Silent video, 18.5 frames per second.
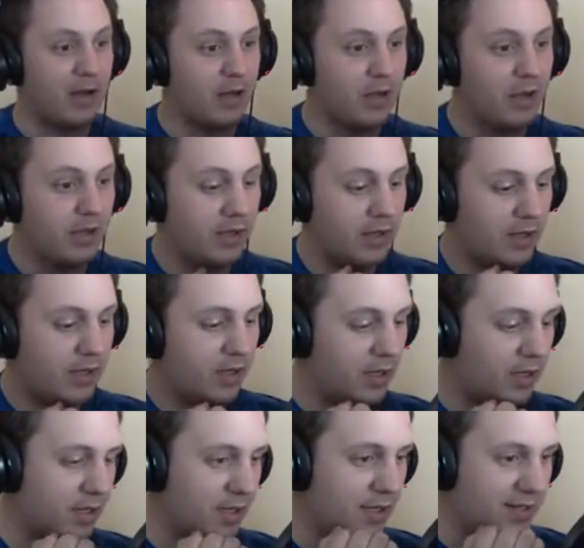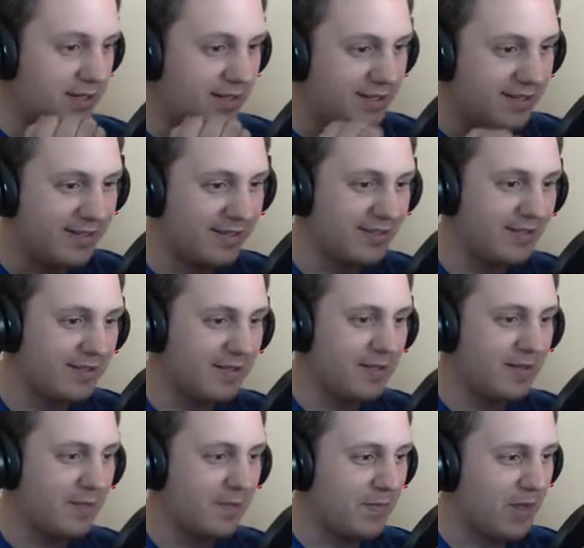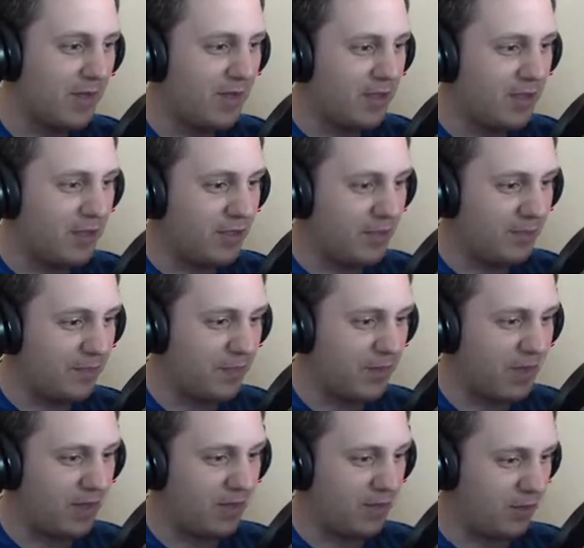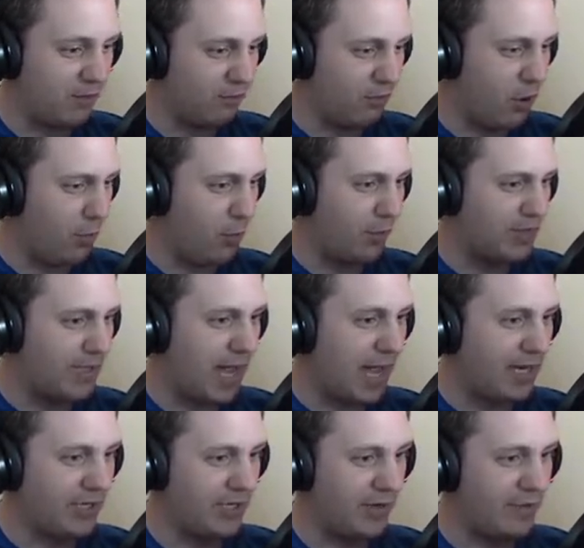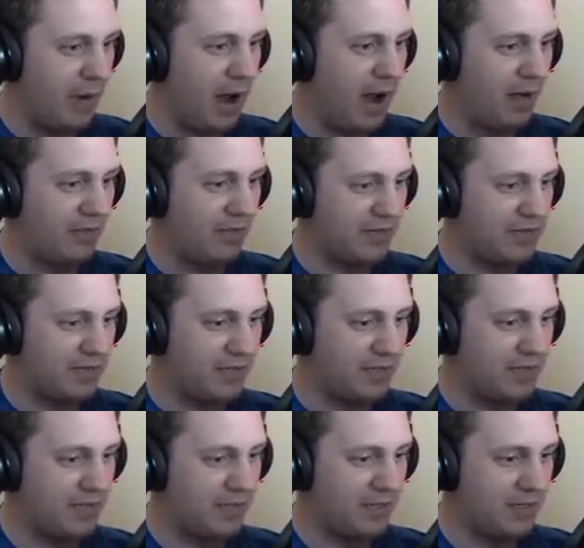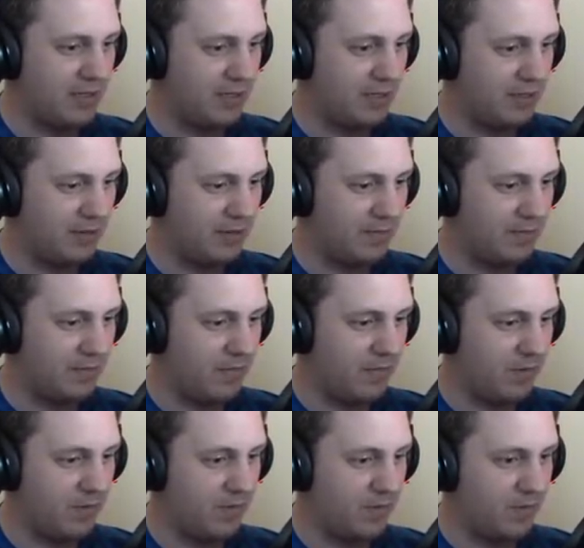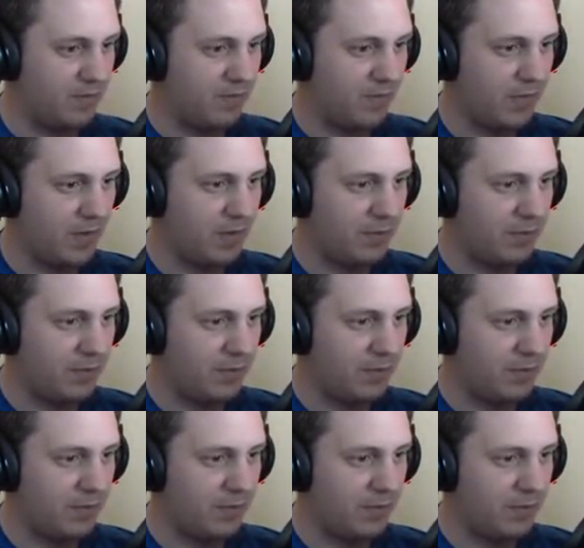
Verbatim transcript: I don't understand. The rope was actually Mob's. This is the rope.